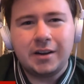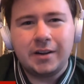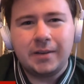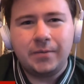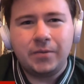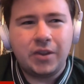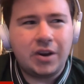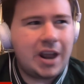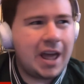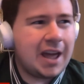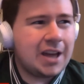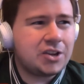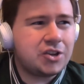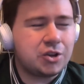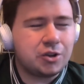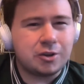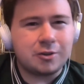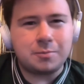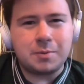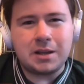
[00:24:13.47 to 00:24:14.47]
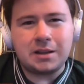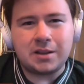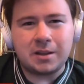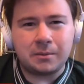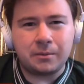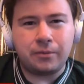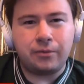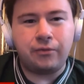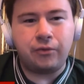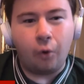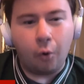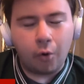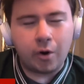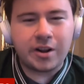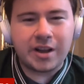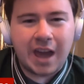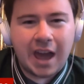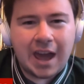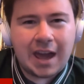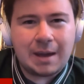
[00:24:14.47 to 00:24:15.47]
The Nationals beat them 4
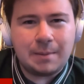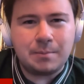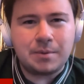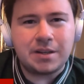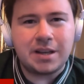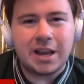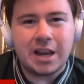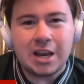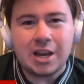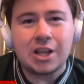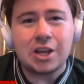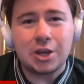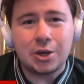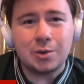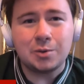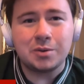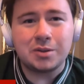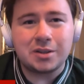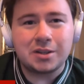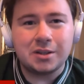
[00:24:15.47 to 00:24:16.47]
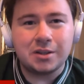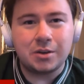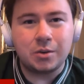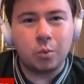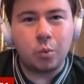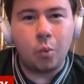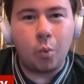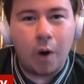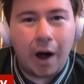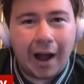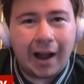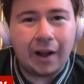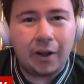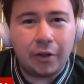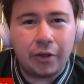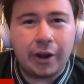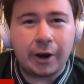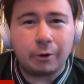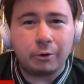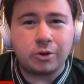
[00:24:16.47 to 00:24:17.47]
games in Houston while
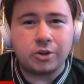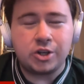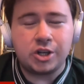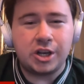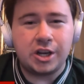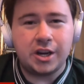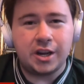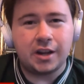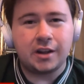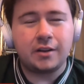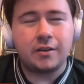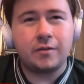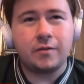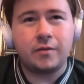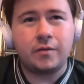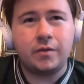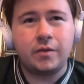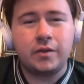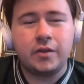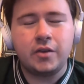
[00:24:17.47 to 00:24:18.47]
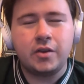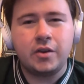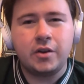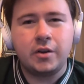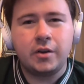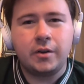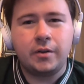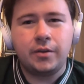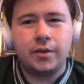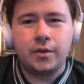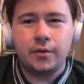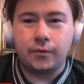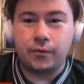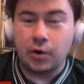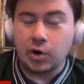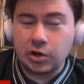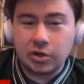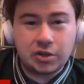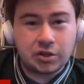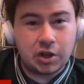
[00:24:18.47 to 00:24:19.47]
they were cheating.
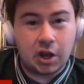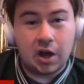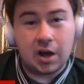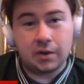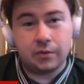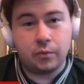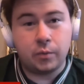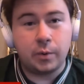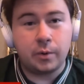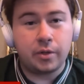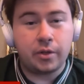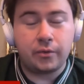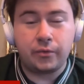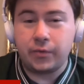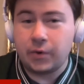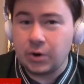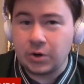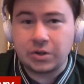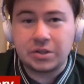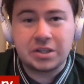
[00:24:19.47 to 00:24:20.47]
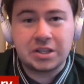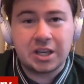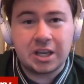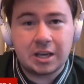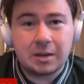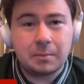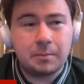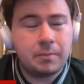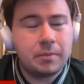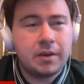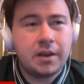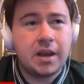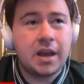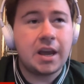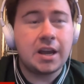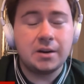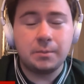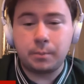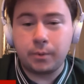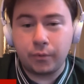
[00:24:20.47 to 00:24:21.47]
First off, we were the first team
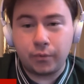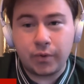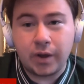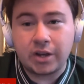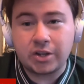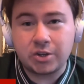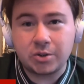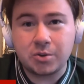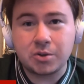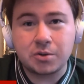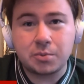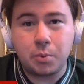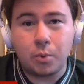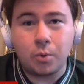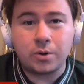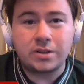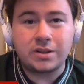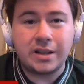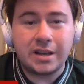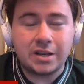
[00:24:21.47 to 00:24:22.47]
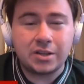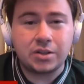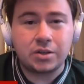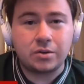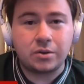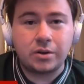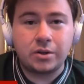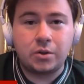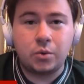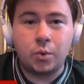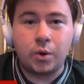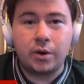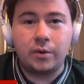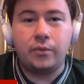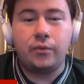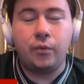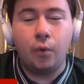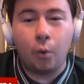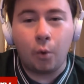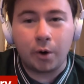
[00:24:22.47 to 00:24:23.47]
in professional sports history to win
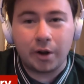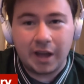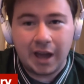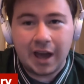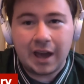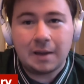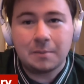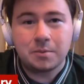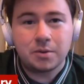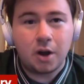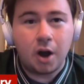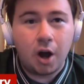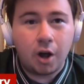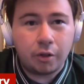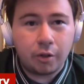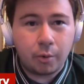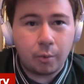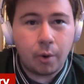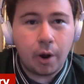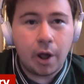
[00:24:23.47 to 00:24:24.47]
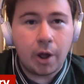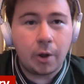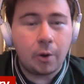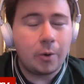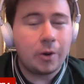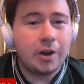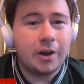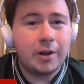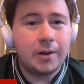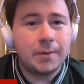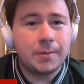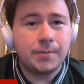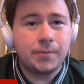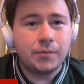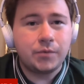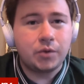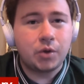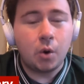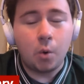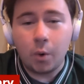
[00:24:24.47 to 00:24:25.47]
4 games on the road
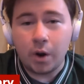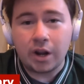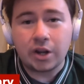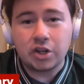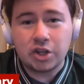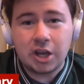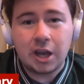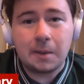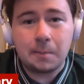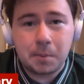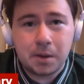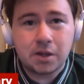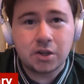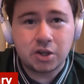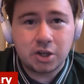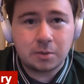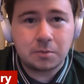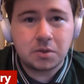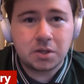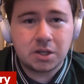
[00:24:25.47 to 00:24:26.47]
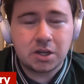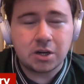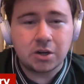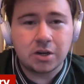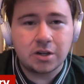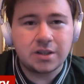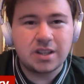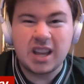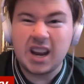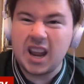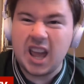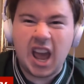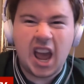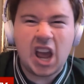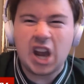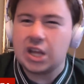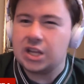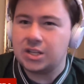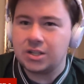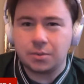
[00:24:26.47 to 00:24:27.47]
to win a championship series in
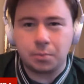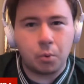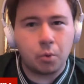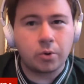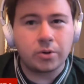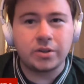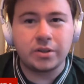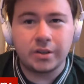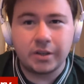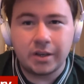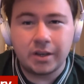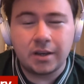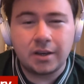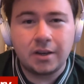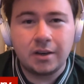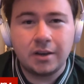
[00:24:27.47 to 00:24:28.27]
any sports league.